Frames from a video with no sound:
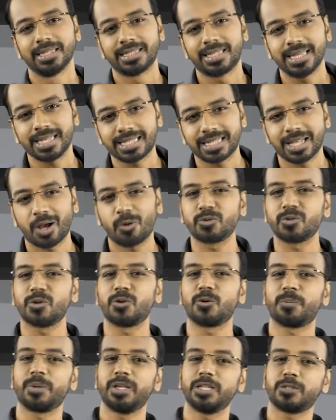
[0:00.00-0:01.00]

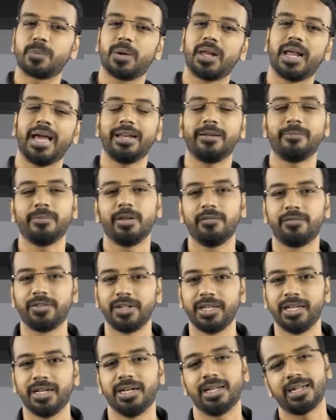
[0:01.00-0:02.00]
6000 rupees per annum
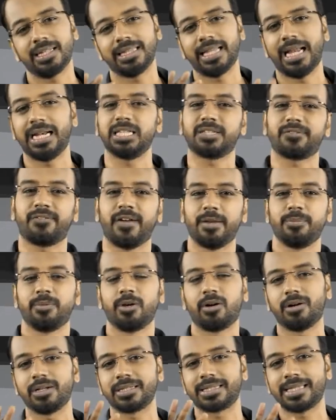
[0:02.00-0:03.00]
every year, that is fine,
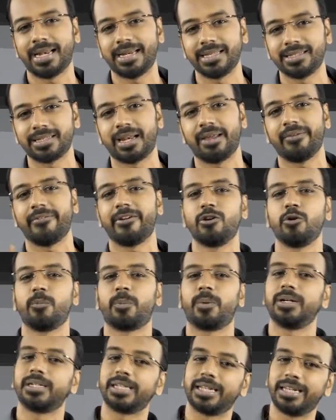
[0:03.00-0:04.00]
because that is the revenue
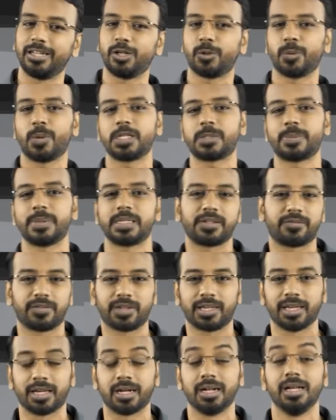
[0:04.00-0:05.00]
pertaining to a
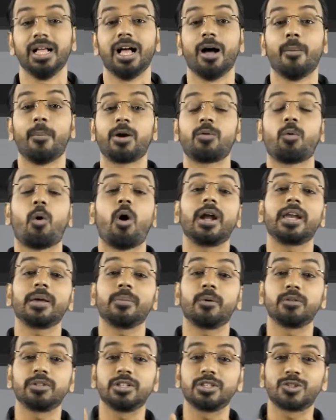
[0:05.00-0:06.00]
specific year. But what
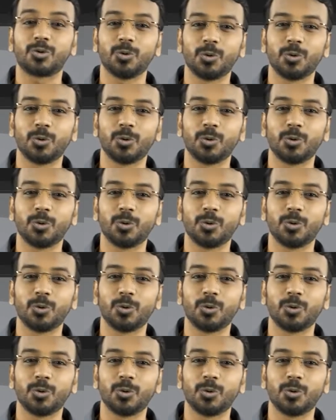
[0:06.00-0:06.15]
about this